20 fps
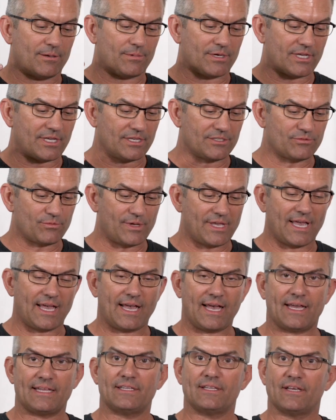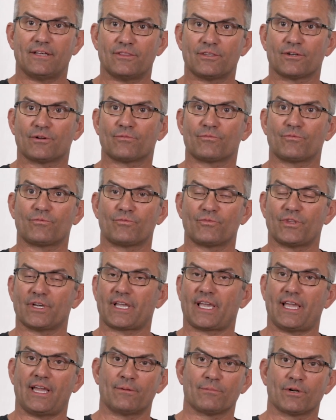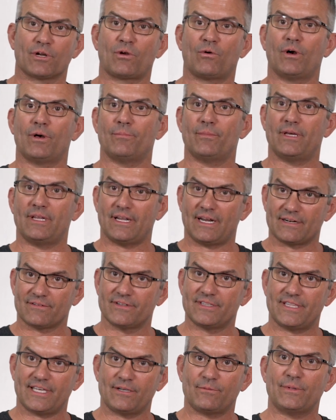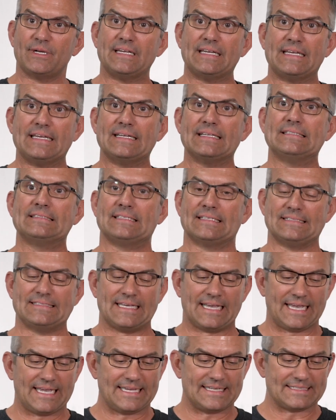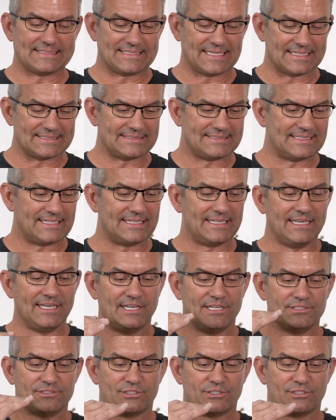Because we had the camera equipment and everything we needed today to test it.